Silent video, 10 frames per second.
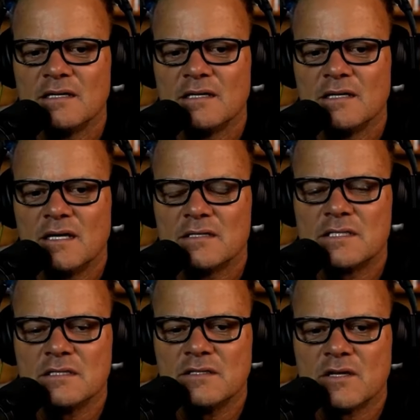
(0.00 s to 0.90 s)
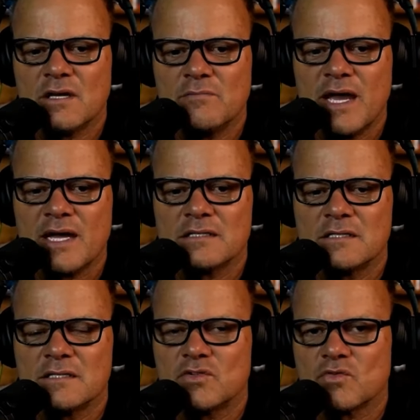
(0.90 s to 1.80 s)
yeah. until you come back
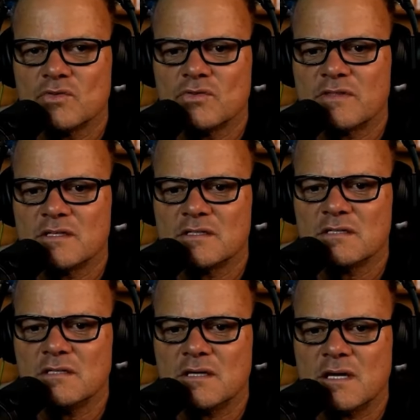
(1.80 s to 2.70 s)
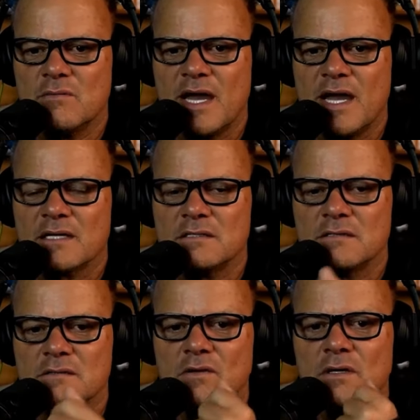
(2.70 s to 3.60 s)
to truth, until you come back
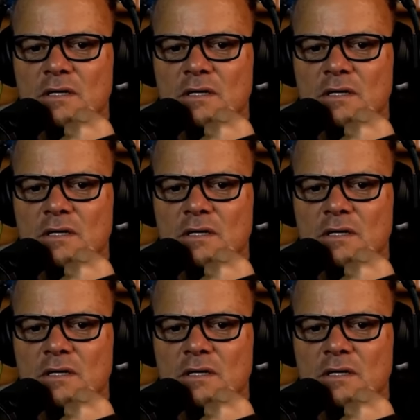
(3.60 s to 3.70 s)
to